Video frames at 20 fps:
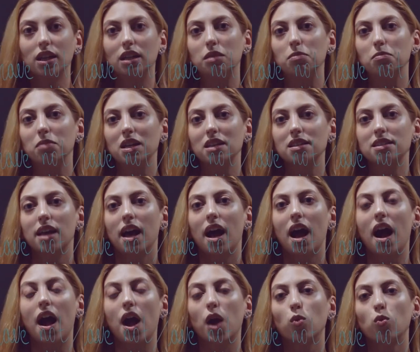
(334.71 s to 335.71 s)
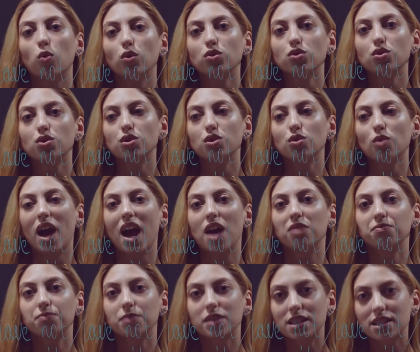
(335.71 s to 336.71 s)
it means I want to
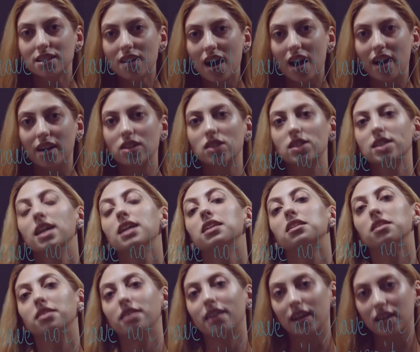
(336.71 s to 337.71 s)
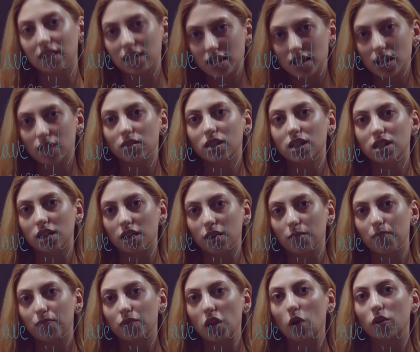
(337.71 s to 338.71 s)
emphasize the negativity.
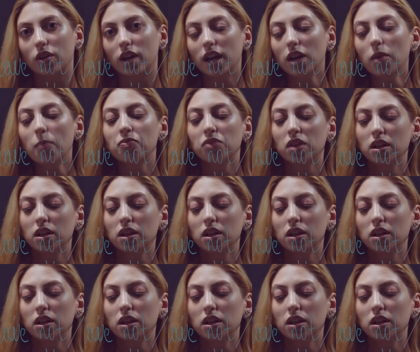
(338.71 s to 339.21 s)
Okay?